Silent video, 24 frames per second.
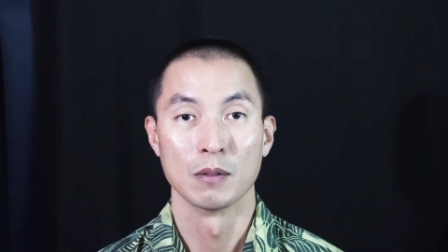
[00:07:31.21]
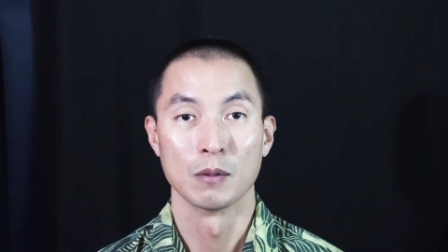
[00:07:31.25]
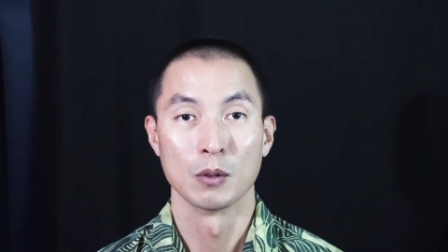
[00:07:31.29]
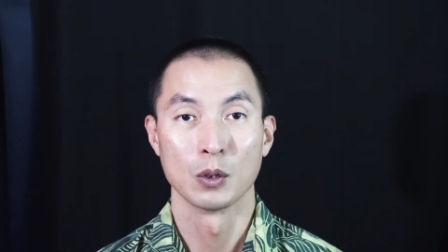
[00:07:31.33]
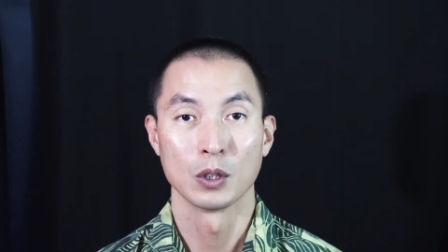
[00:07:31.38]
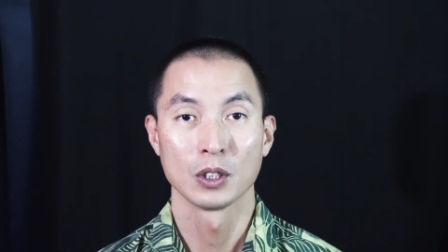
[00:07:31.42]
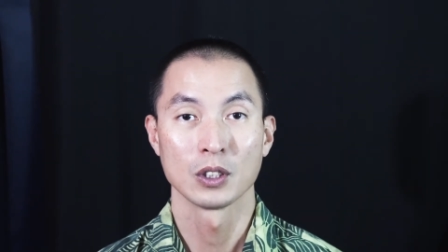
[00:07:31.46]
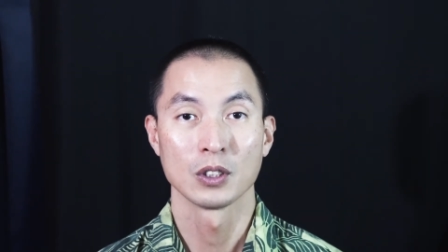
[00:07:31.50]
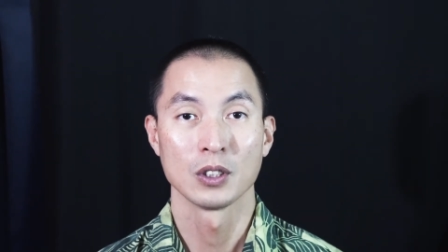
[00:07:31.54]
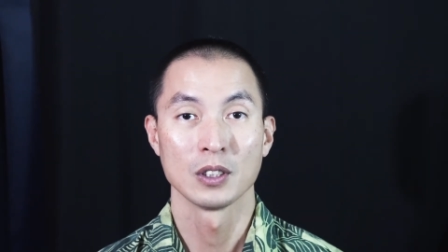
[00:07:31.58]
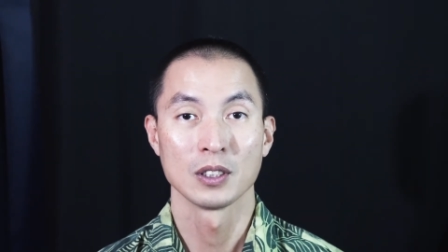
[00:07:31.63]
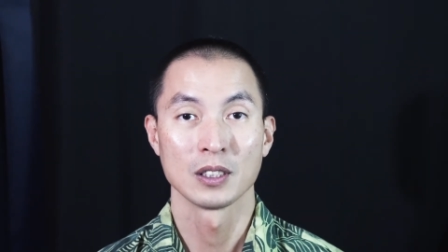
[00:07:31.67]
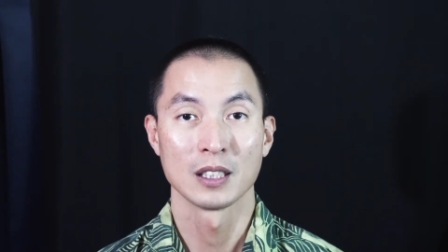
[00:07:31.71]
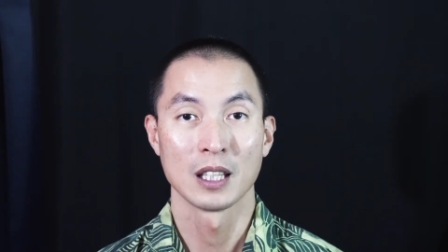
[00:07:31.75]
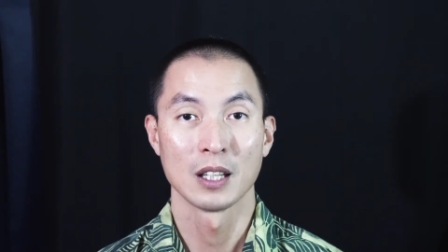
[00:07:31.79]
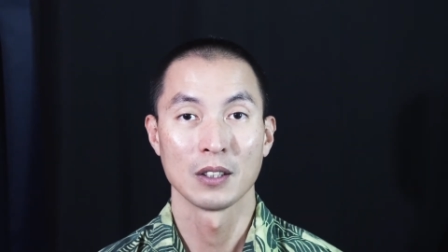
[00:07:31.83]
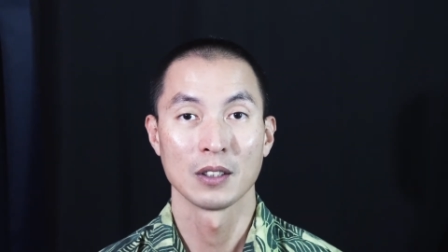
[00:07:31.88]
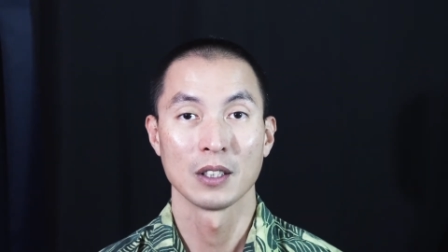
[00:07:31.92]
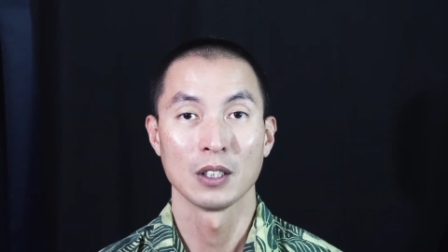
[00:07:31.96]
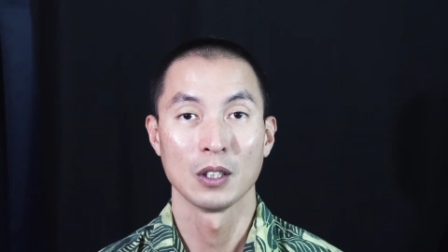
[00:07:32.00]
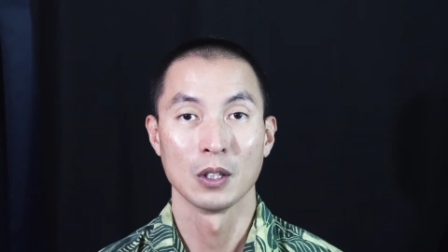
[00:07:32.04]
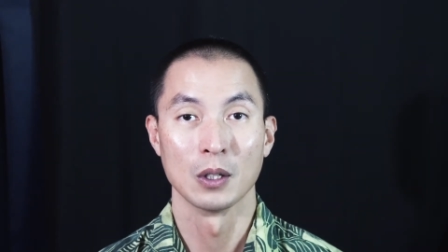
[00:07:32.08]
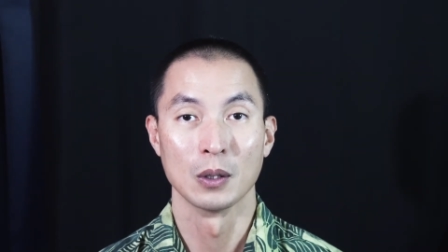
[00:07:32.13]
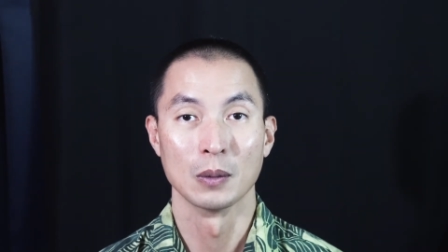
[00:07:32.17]
forced to sell
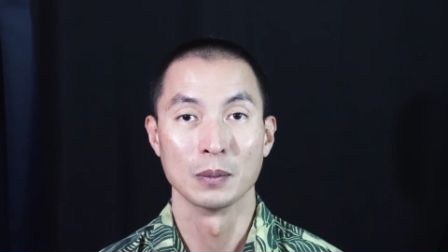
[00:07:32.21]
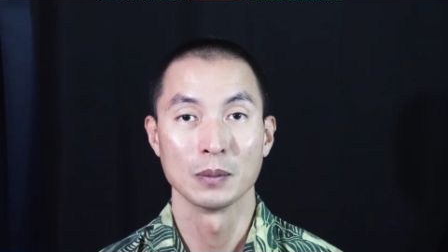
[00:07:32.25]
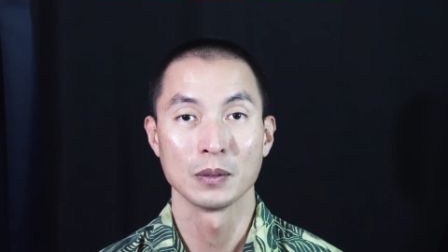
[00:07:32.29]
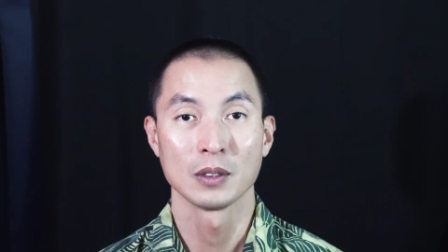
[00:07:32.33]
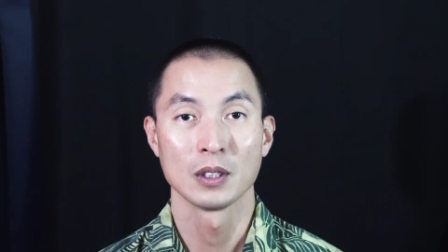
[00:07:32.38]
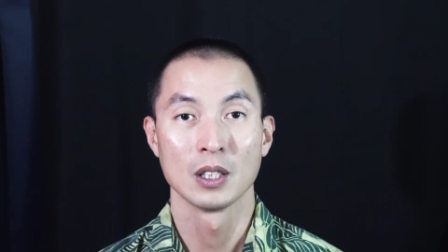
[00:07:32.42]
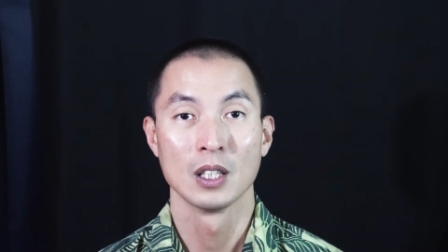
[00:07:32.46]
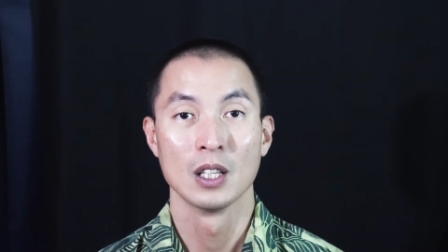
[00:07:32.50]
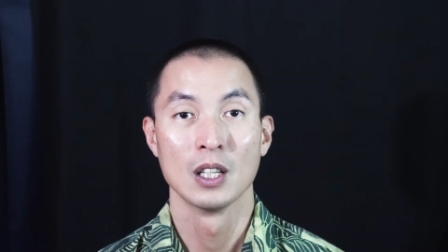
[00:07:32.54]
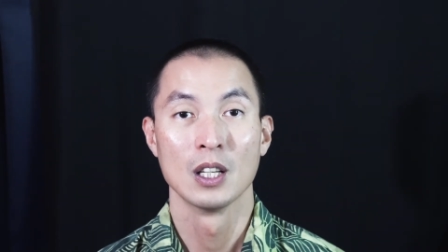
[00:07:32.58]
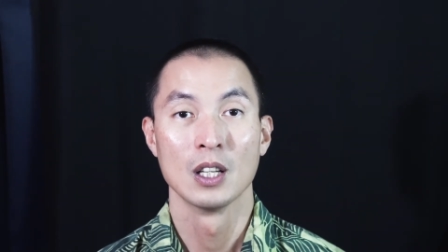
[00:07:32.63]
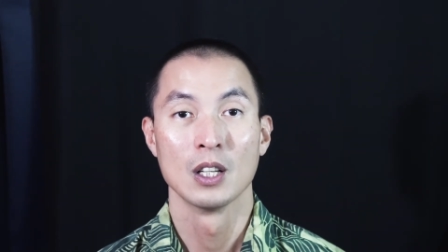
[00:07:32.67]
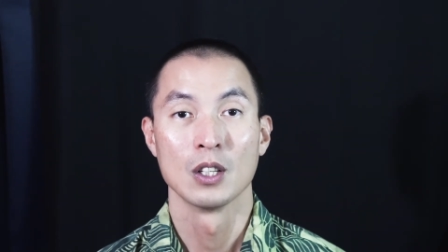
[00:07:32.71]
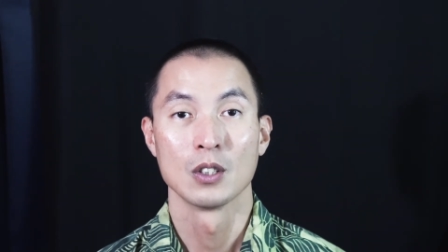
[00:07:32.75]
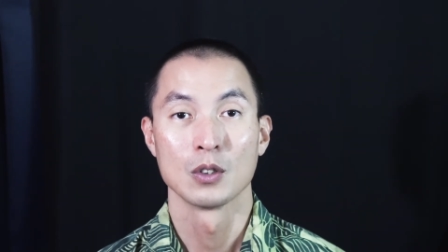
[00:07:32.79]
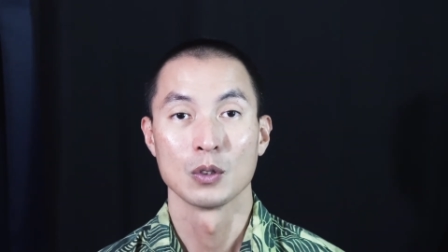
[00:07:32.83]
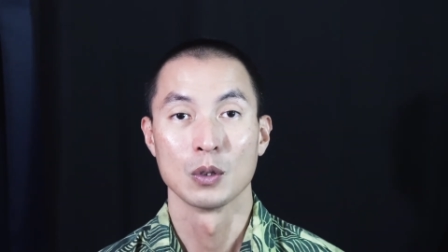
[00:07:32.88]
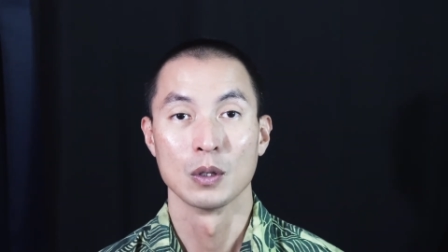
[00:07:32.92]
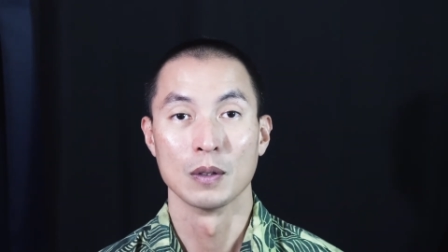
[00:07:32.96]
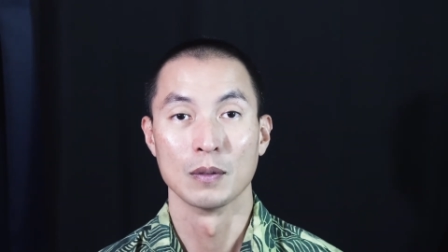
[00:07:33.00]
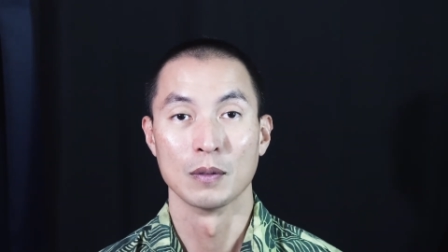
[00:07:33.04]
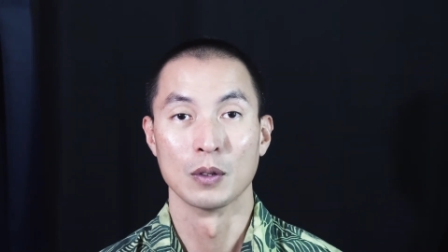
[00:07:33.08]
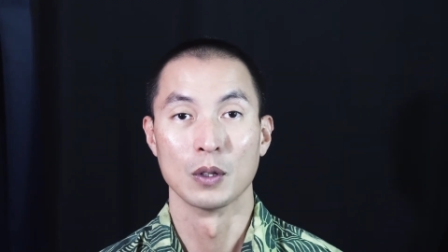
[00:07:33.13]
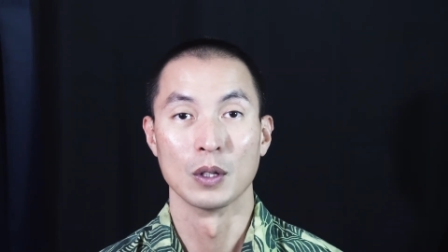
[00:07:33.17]
their homes
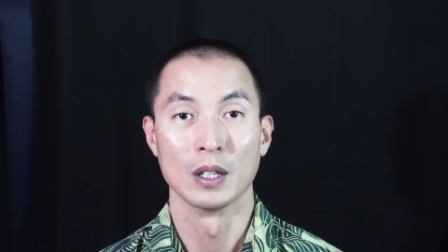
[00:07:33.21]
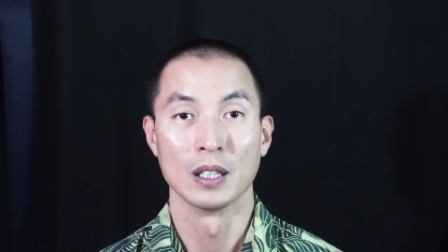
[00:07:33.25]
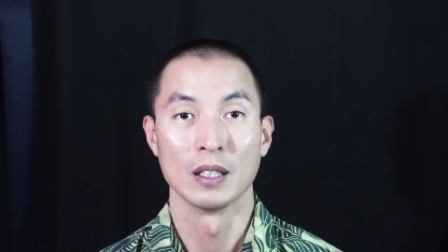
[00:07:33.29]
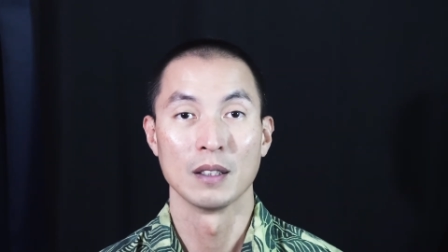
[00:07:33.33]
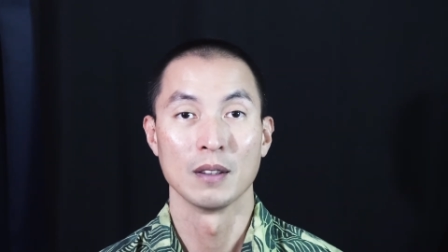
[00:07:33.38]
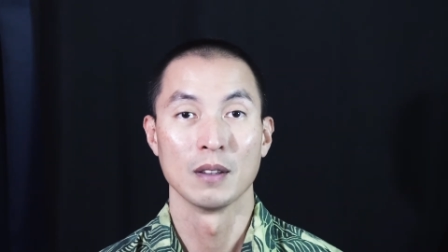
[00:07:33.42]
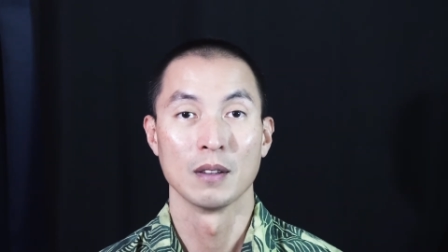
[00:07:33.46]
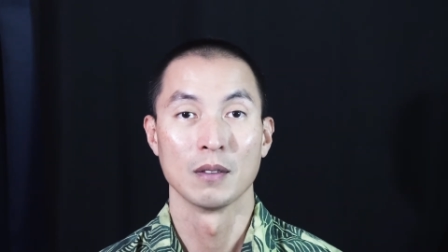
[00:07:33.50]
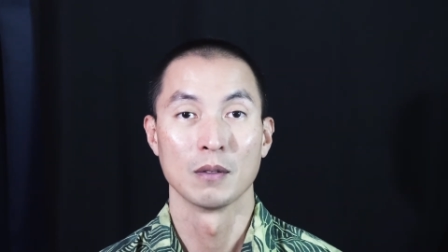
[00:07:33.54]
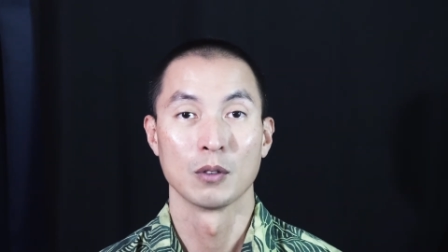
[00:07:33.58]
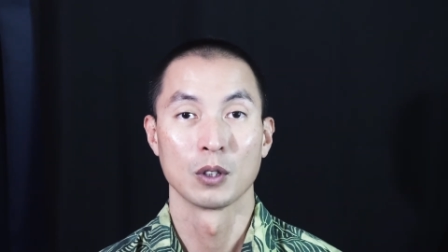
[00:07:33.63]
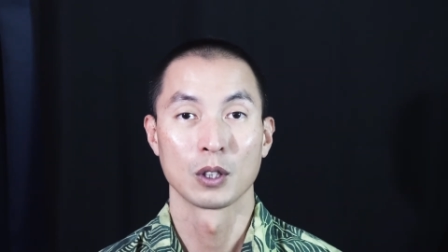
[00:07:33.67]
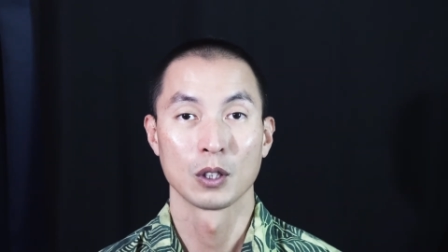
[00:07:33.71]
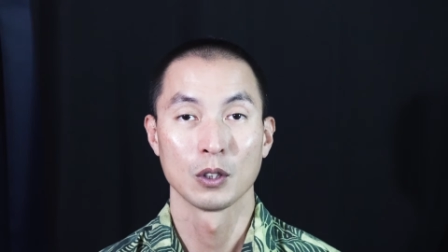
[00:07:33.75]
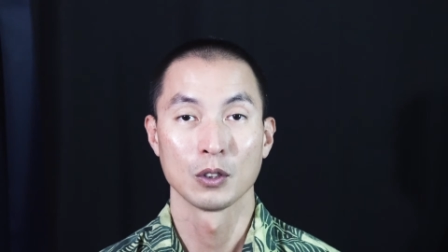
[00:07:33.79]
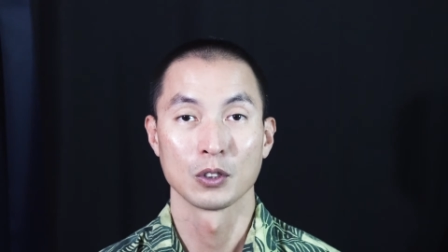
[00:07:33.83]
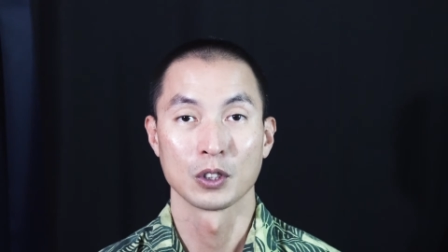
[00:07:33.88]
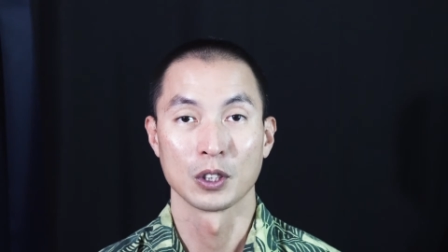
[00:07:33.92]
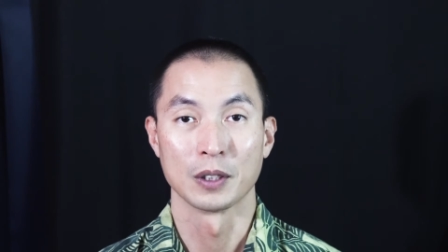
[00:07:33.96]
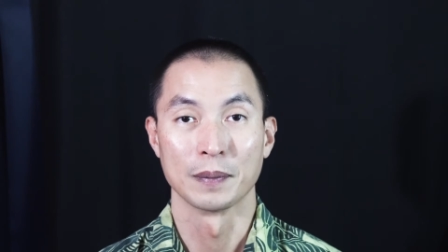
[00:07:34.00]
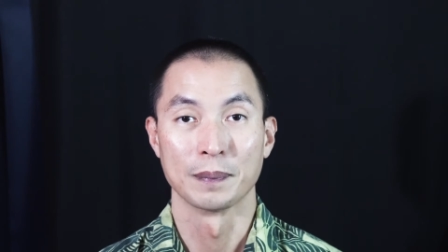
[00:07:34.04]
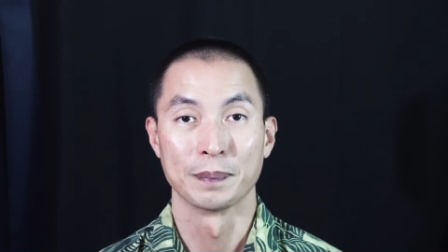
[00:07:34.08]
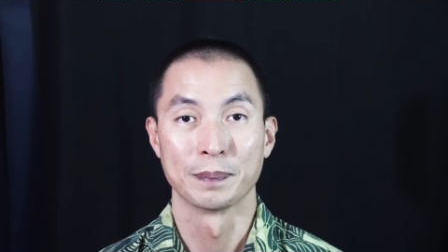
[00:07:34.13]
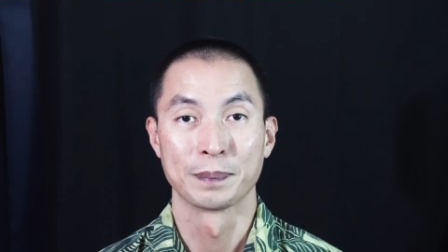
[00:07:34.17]
to avoid
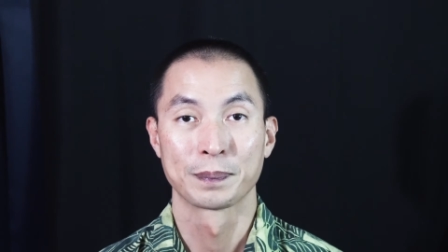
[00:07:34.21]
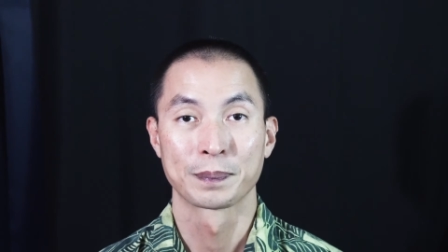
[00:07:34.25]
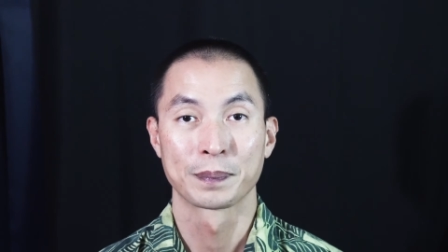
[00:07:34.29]
foreclosure.